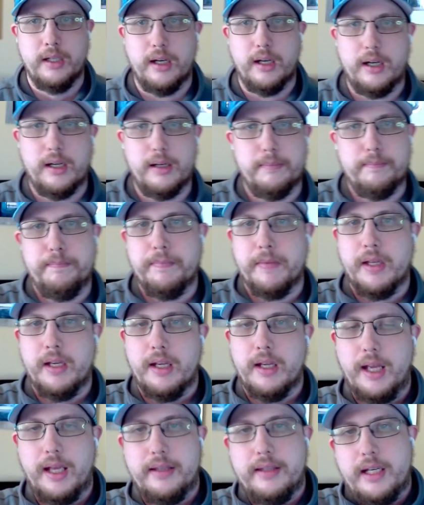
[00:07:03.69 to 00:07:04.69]
Um,
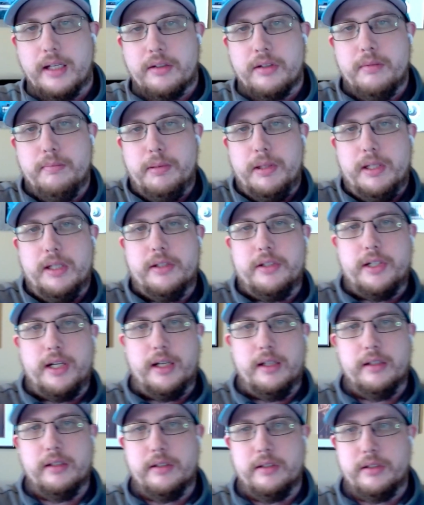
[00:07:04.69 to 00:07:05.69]
and that can be a
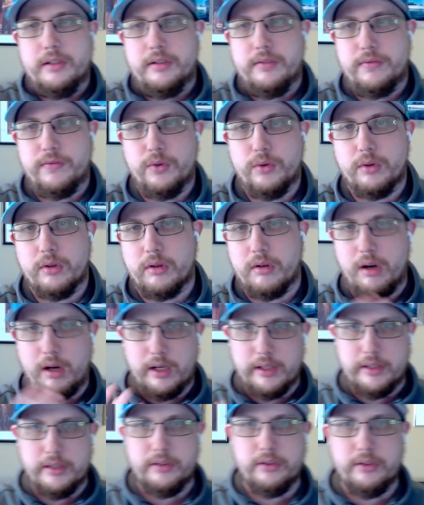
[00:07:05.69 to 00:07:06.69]
challenge for
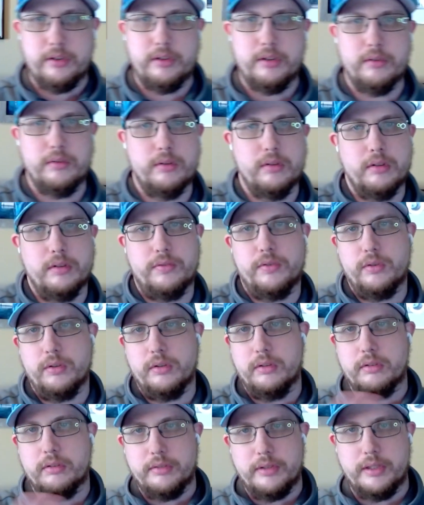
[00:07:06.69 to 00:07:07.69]
audits or
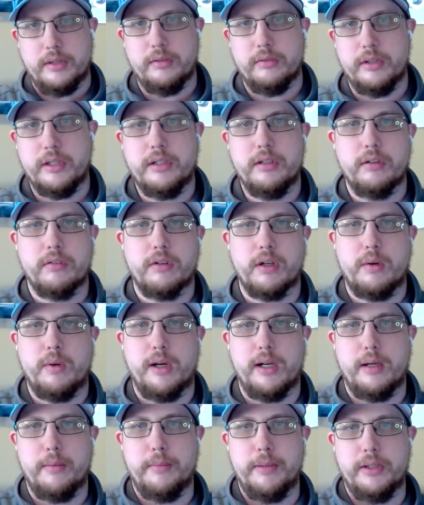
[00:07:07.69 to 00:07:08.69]
for legal
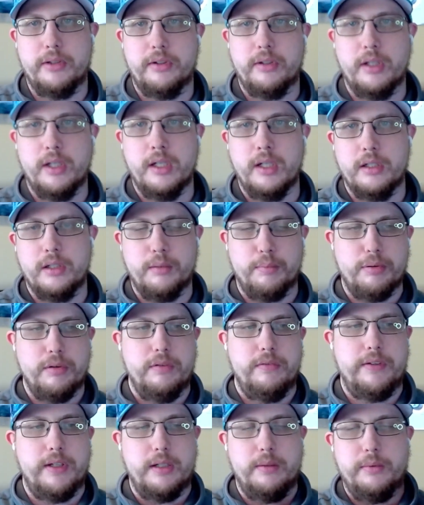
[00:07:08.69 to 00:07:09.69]
requirements to
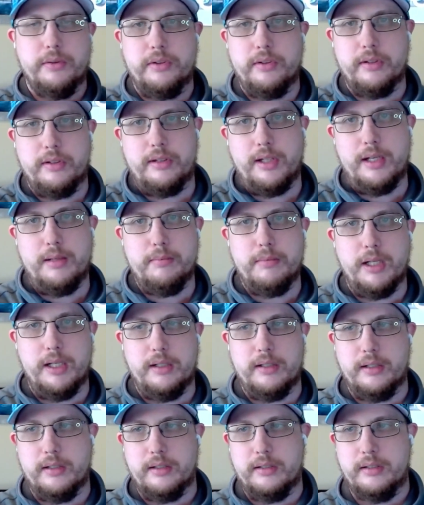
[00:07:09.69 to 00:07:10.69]
prove that it was the same
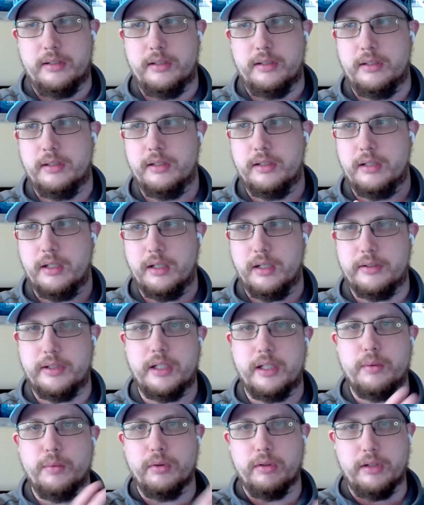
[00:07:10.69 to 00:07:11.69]
data
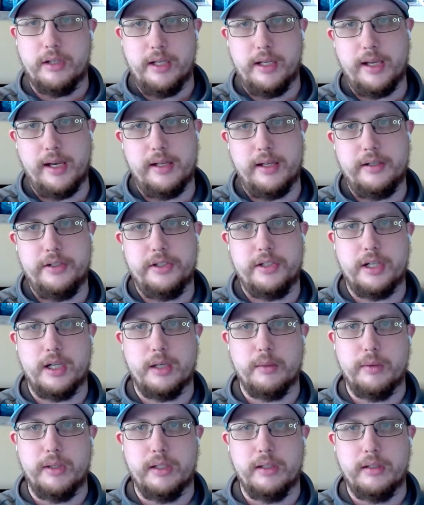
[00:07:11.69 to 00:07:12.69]
that you were looking at in
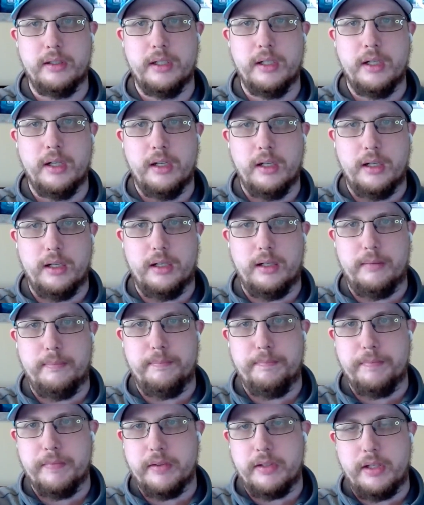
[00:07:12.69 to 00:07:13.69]
Cherwell
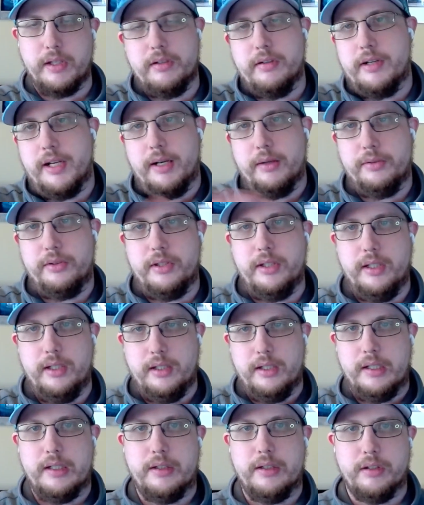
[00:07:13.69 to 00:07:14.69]
that you're now
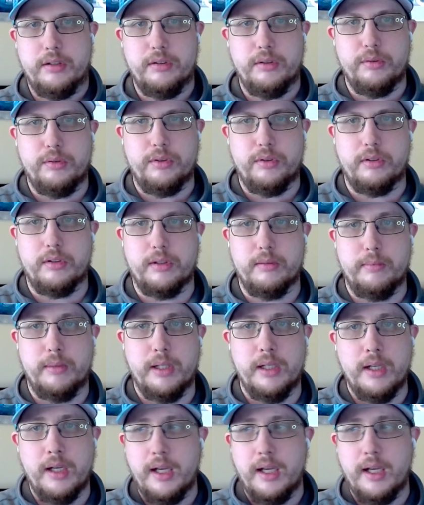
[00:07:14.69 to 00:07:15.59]
seeing in the new system.